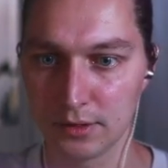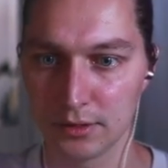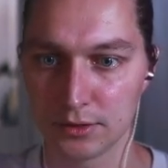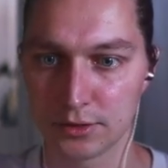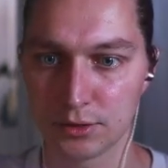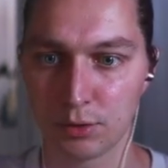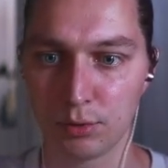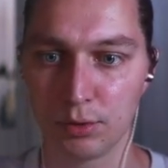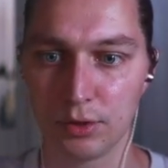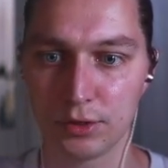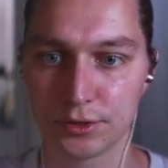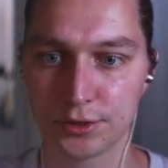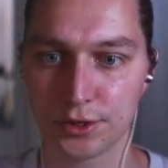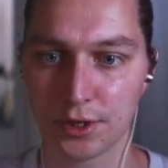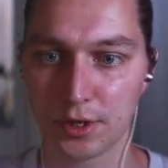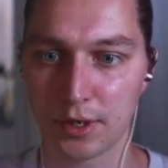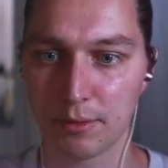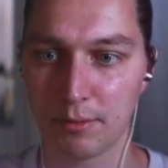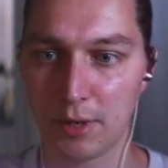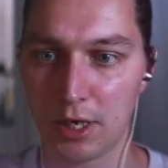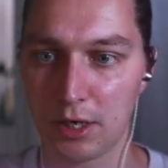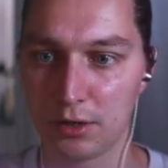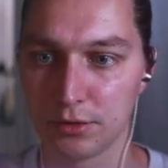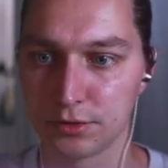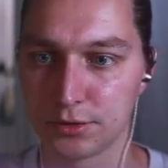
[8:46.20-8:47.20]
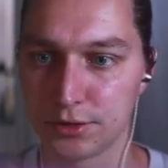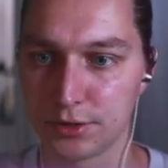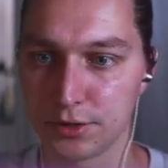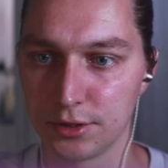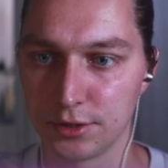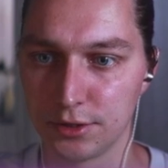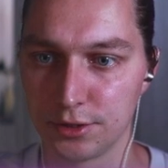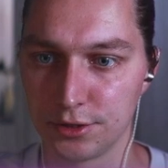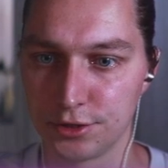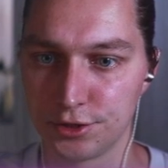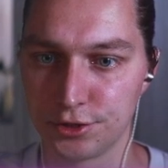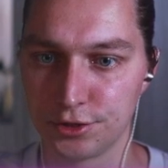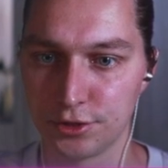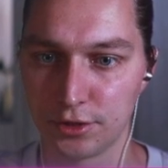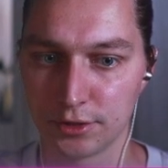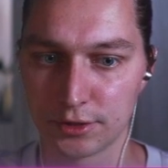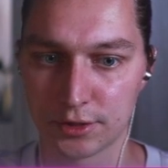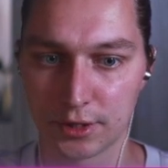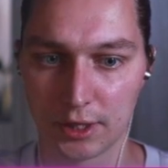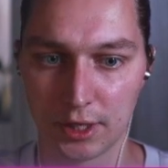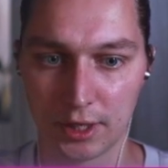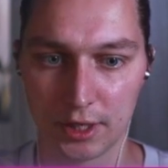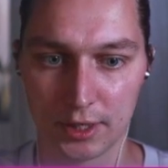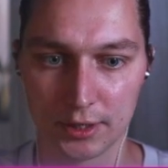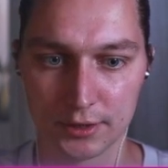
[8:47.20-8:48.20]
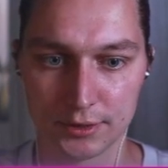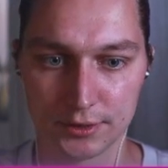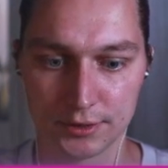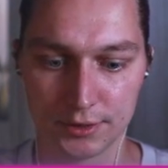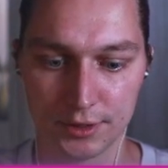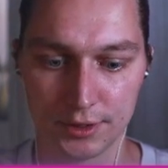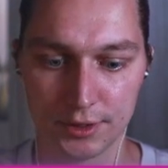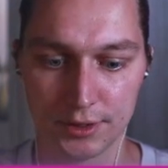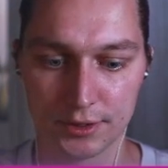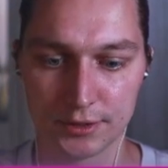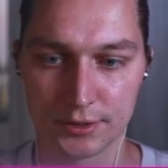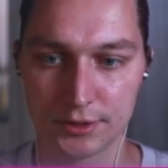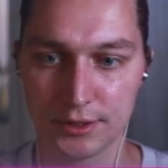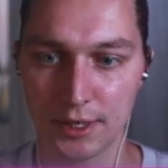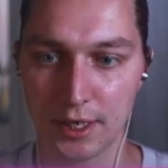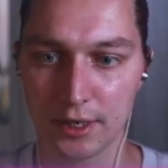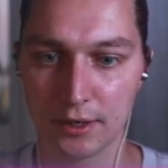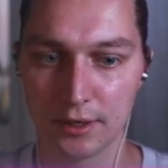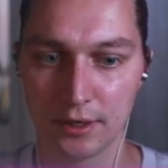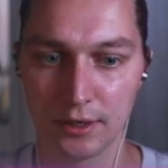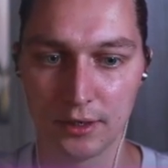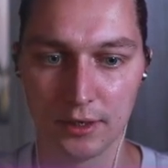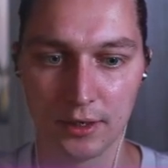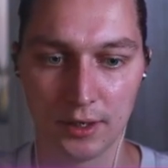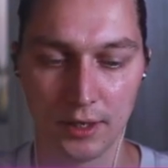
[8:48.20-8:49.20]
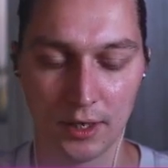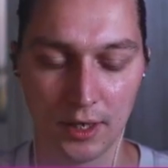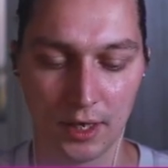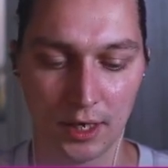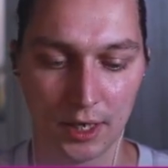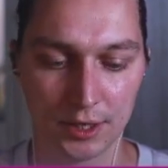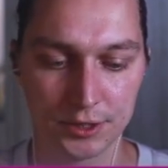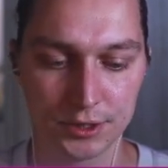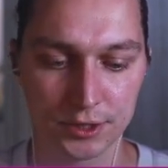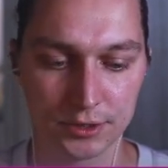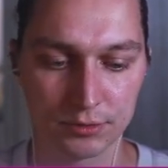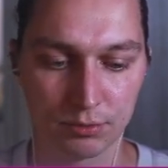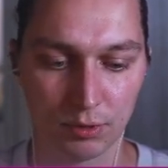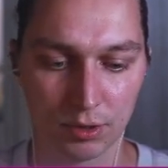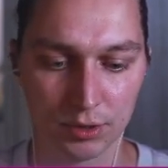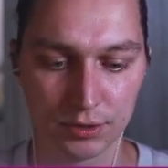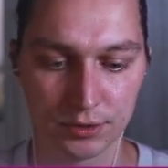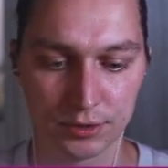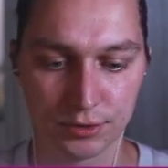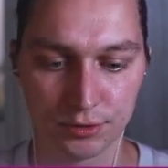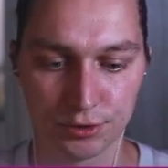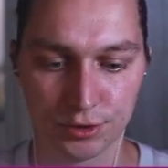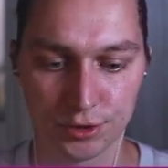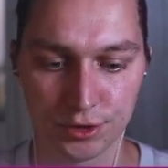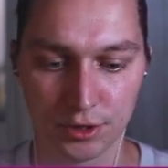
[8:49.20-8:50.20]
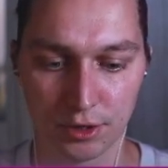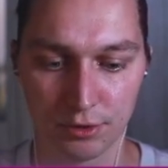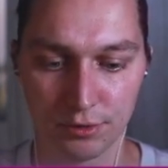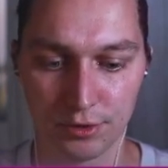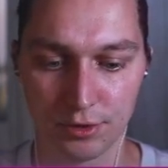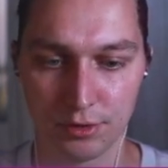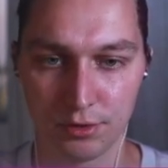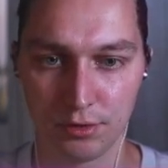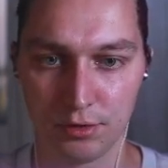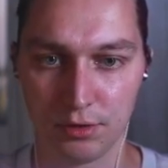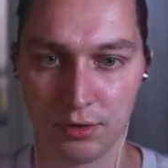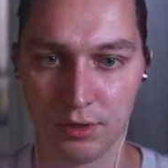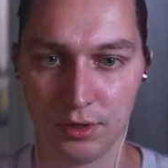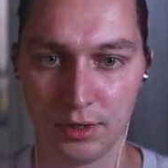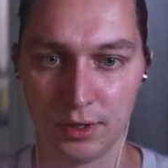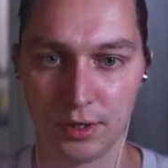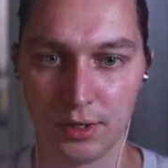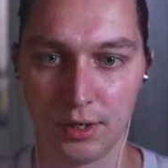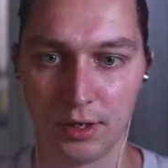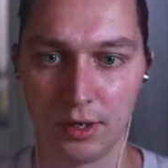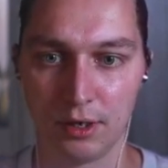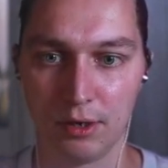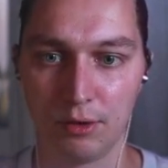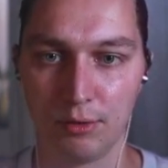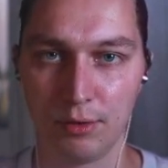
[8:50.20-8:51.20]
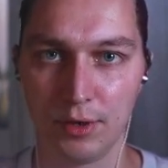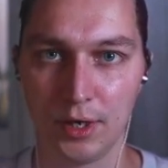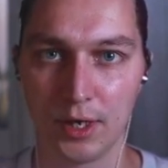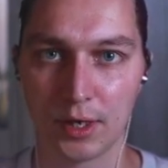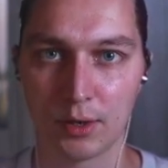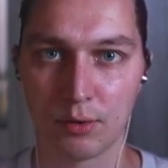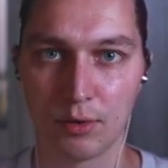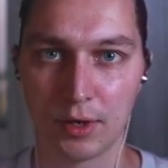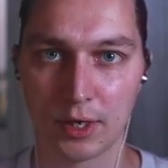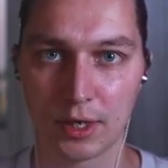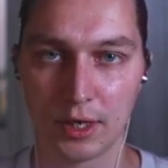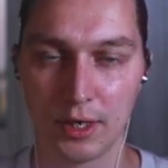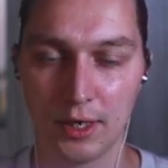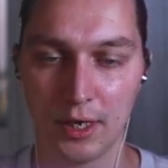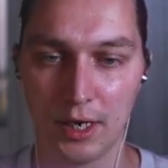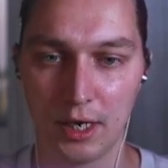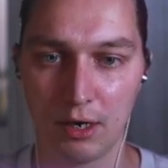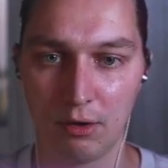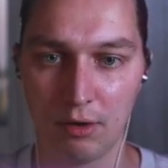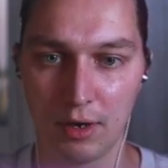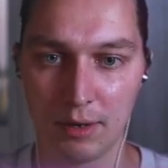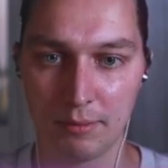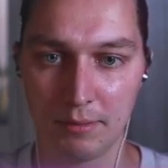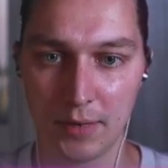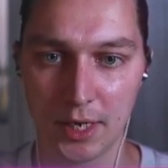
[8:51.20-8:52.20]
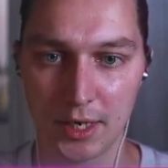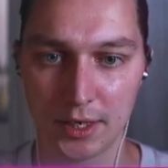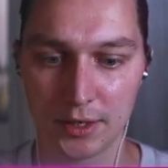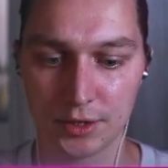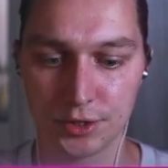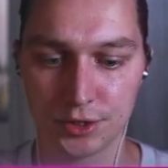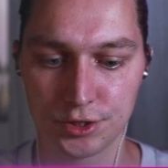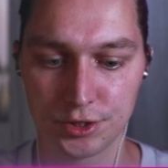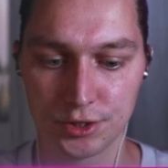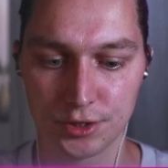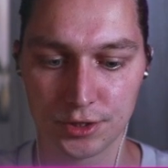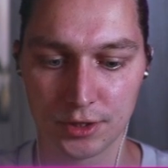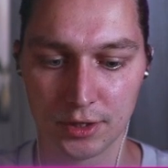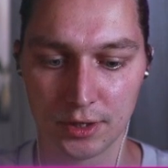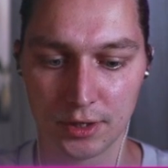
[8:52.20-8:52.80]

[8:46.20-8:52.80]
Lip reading: we'll talk about shortcuts in a sec. I just want to show you really quickly how I manage